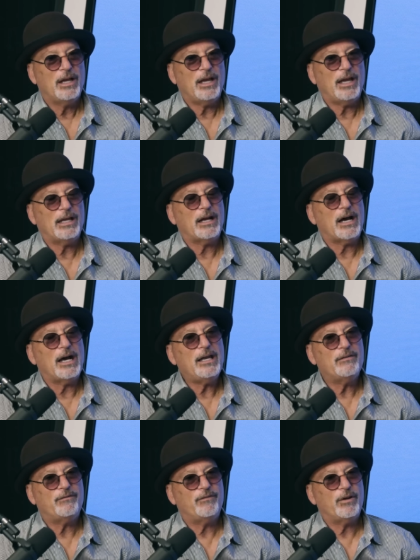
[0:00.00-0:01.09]
And I
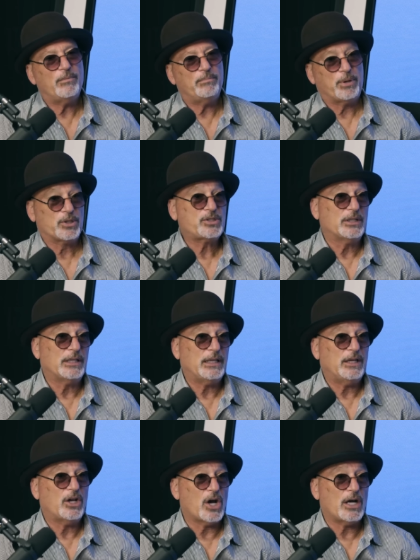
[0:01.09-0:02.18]
have personally
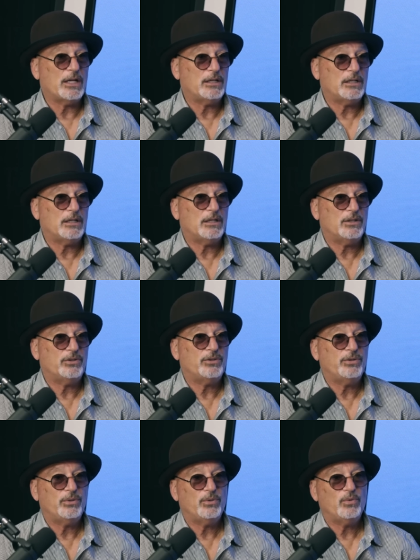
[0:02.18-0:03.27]
gone
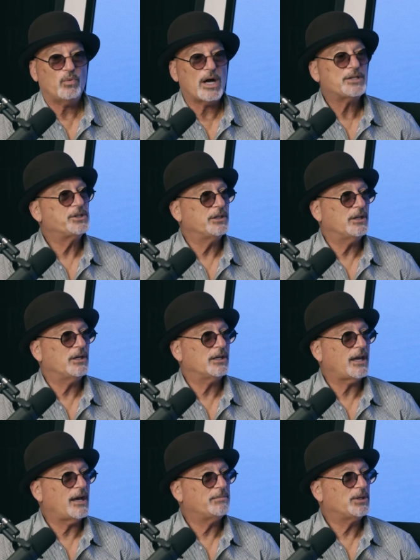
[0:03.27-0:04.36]
to Washington on
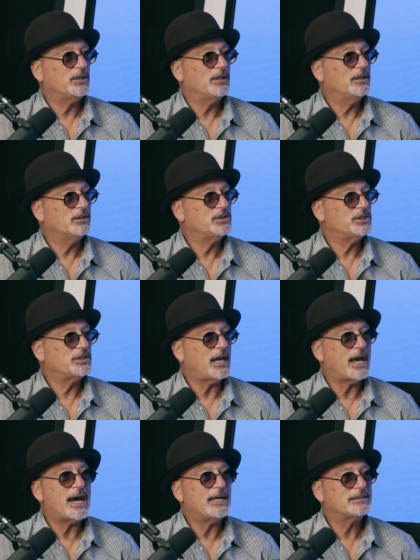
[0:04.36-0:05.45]
Capitol Hill just
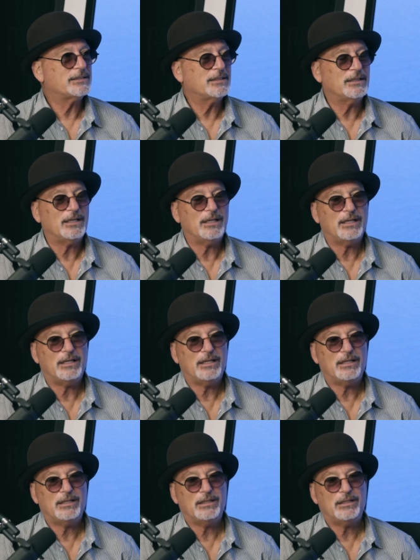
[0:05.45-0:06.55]
to ask,
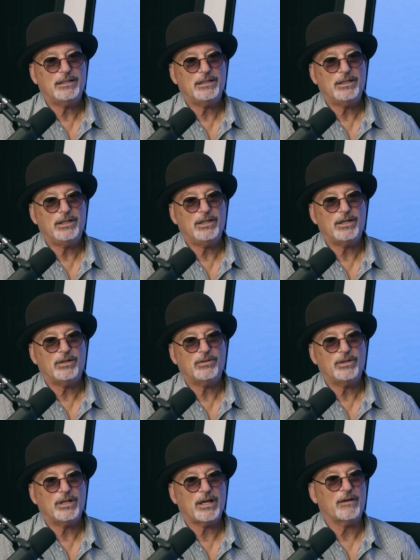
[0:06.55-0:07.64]
uh, you know,
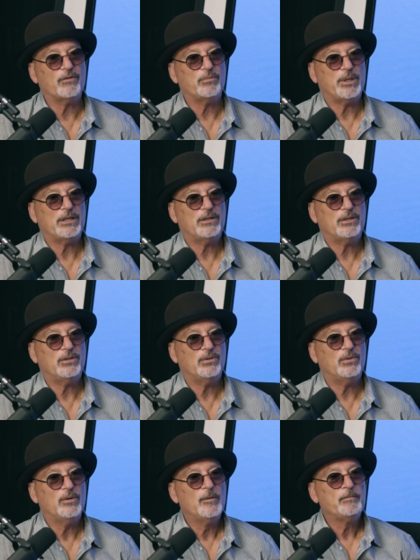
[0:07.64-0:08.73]
the government
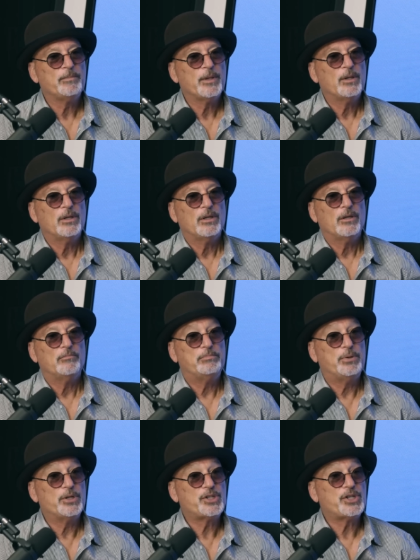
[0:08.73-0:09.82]
to
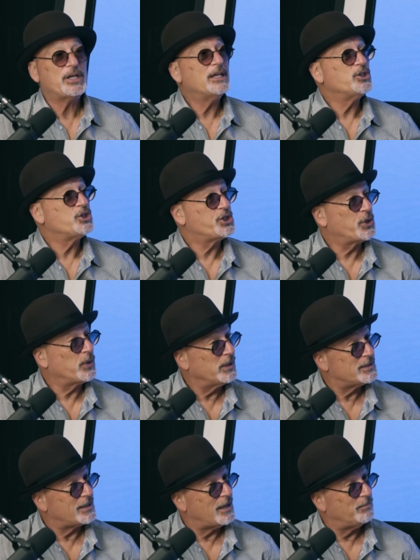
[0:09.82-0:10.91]
push
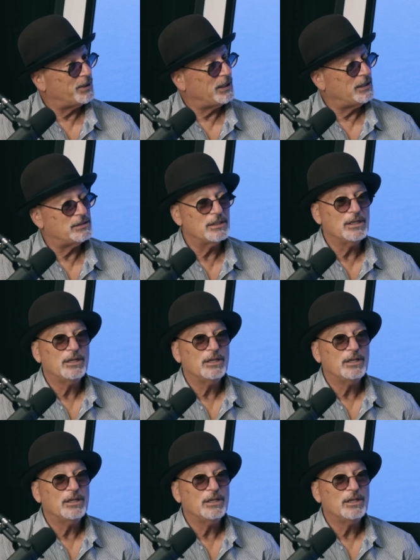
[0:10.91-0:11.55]
insurance companies